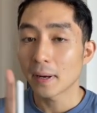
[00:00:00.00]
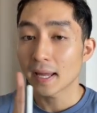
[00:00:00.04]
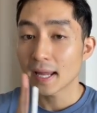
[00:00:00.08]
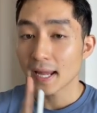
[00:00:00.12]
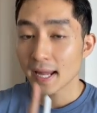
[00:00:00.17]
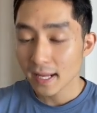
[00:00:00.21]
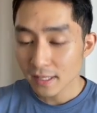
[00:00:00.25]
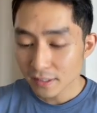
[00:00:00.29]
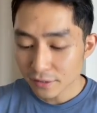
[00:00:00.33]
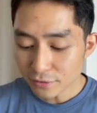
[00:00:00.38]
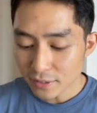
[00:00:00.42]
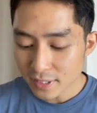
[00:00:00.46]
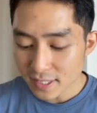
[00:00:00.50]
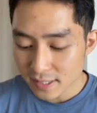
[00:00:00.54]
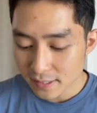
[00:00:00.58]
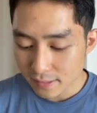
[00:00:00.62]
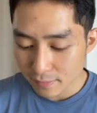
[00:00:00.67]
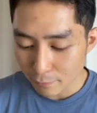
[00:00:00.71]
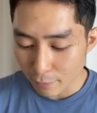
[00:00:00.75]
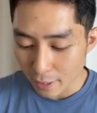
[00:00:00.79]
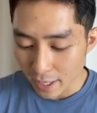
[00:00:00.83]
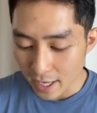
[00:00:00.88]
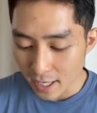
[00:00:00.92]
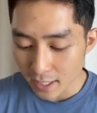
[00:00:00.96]
Interest
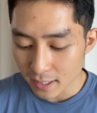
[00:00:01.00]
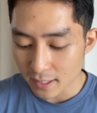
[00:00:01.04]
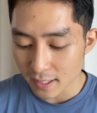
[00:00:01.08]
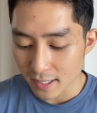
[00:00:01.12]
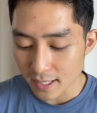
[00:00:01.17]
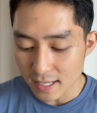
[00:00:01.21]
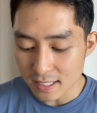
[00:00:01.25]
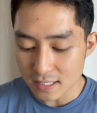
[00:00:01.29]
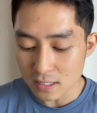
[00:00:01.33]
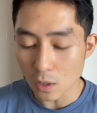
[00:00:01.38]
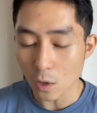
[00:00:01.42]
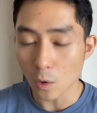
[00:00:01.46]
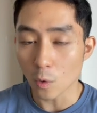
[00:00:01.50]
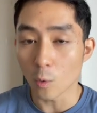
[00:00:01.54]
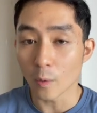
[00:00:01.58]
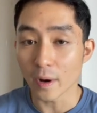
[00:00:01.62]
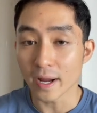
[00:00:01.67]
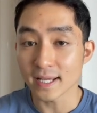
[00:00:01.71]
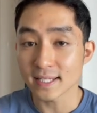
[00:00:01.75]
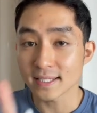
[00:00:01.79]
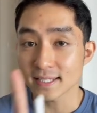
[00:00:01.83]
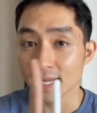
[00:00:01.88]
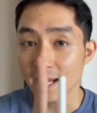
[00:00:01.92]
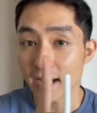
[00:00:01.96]
rate is
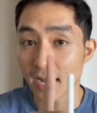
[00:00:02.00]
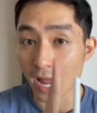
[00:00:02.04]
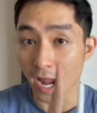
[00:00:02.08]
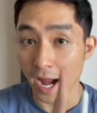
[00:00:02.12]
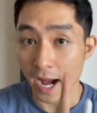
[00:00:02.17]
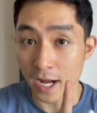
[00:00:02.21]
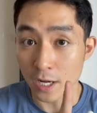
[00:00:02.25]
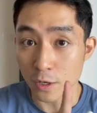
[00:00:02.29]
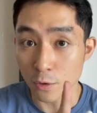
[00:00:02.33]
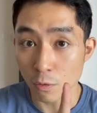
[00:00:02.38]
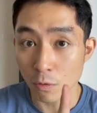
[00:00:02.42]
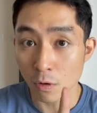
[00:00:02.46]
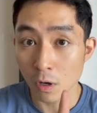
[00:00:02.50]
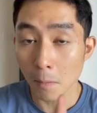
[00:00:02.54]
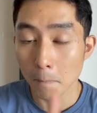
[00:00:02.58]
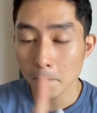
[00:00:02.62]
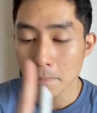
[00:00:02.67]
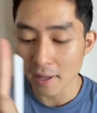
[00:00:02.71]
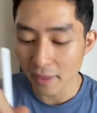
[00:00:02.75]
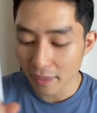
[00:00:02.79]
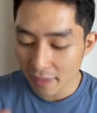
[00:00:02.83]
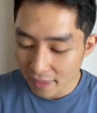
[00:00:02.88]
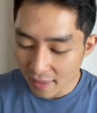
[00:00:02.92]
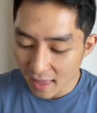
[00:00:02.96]
always in annual,
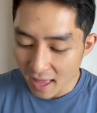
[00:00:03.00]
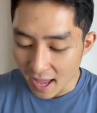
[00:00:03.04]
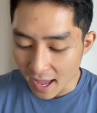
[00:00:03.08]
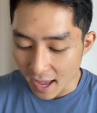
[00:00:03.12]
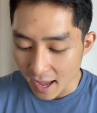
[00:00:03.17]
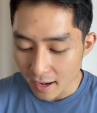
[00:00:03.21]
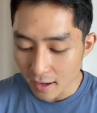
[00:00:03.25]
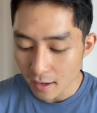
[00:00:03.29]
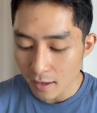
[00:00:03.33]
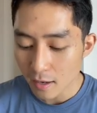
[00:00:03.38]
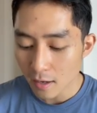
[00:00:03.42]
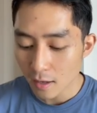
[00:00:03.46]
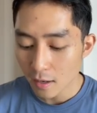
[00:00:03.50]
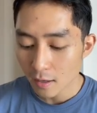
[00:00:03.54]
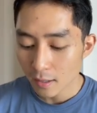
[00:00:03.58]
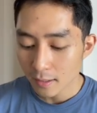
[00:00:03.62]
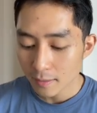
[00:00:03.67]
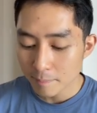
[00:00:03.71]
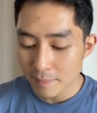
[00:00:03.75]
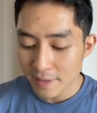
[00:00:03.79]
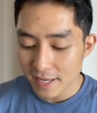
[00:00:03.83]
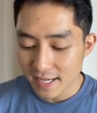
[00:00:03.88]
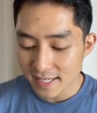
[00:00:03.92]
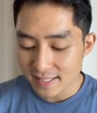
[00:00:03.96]
but then,
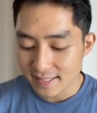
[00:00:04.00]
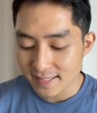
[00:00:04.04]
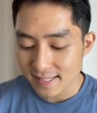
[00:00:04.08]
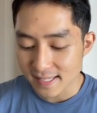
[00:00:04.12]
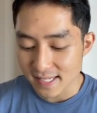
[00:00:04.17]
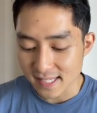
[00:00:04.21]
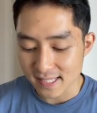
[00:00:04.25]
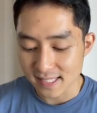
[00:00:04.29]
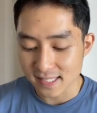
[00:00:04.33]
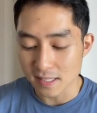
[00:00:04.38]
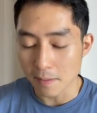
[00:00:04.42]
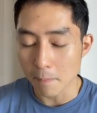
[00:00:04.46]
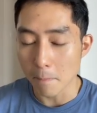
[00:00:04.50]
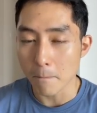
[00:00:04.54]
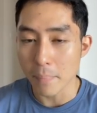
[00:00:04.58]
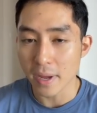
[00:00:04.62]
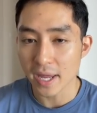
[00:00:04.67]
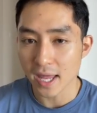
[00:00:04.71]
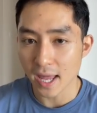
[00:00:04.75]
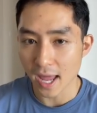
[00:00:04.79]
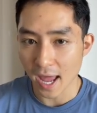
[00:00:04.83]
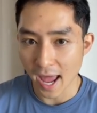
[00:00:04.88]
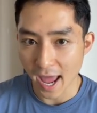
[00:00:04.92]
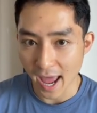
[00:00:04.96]
because this is the
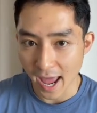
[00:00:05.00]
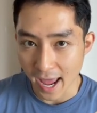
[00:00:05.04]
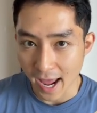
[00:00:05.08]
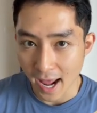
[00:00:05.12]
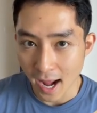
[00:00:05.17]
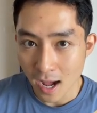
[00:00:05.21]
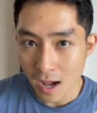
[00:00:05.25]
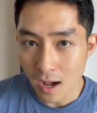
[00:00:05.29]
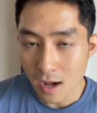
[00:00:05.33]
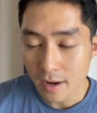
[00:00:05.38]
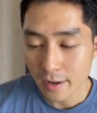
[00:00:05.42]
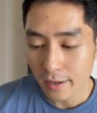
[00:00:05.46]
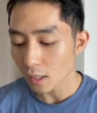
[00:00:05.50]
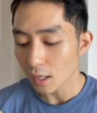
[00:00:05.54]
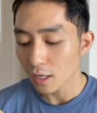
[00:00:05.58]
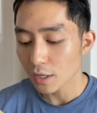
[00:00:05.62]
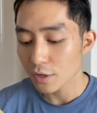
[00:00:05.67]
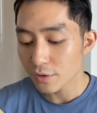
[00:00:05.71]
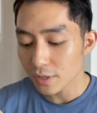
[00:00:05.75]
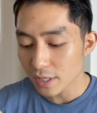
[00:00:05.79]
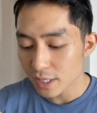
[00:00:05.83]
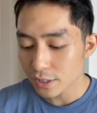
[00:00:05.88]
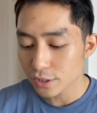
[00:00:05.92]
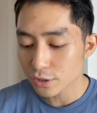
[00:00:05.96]
big N, you
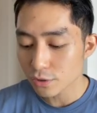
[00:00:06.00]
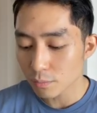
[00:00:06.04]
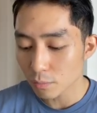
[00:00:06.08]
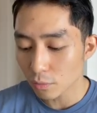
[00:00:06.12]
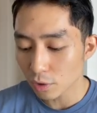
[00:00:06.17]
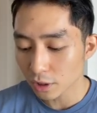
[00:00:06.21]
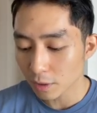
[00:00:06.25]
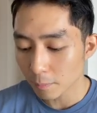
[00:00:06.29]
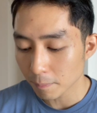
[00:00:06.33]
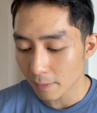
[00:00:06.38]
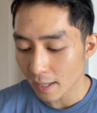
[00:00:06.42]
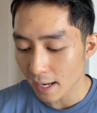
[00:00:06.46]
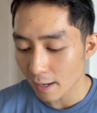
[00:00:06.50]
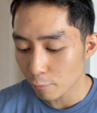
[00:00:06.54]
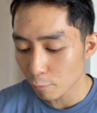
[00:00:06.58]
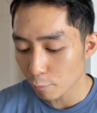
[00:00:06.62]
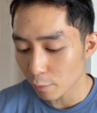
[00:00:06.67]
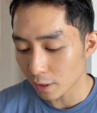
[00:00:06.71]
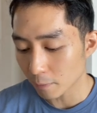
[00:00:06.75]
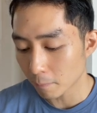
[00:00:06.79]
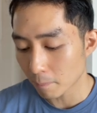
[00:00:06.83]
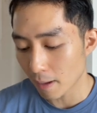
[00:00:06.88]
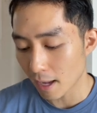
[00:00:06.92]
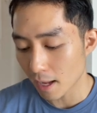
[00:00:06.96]
need to multiply
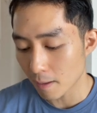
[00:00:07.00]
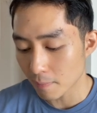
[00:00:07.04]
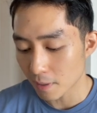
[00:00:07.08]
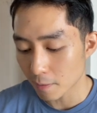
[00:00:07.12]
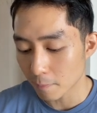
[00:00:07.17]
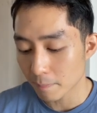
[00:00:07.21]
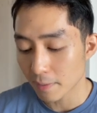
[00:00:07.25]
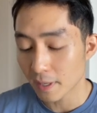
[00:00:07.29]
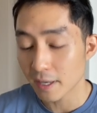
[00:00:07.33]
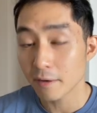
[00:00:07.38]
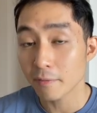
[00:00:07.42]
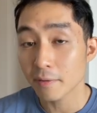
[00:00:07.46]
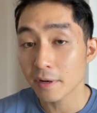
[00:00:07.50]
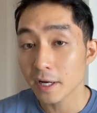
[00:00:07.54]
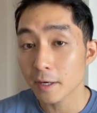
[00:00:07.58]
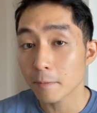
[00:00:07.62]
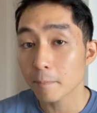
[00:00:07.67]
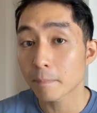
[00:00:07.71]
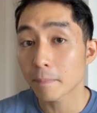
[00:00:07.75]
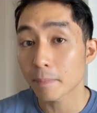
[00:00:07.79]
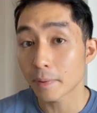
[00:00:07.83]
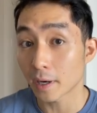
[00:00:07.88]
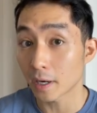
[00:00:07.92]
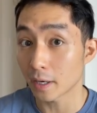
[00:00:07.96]
with payment
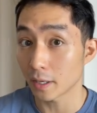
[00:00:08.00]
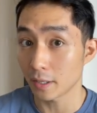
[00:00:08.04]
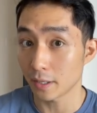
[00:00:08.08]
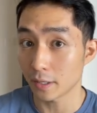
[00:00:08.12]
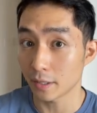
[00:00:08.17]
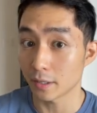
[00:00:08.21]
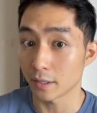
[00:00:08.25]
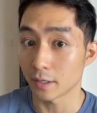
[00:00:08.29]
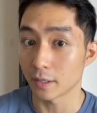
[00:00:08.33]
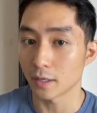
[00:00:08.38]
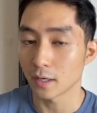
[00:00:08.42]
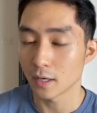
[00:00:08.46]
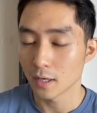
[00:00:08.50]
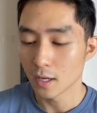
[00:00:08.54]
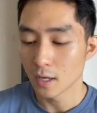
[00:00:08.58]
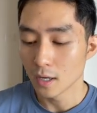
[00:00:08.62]
period per year.